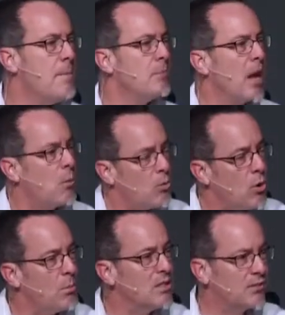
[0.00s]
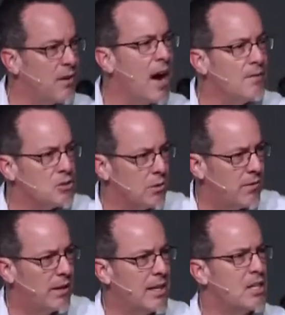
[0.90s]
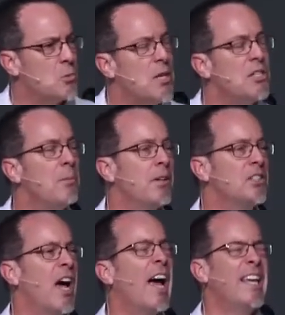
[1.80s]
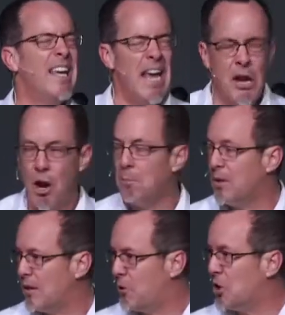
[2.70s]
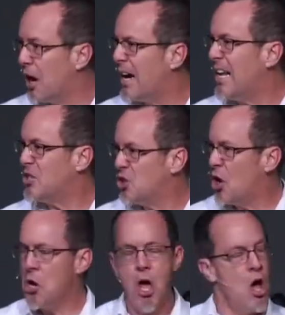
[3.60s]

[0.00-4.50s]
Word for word: And what Romans 5 is revealing is we should be able to say, I cannot believe what God has done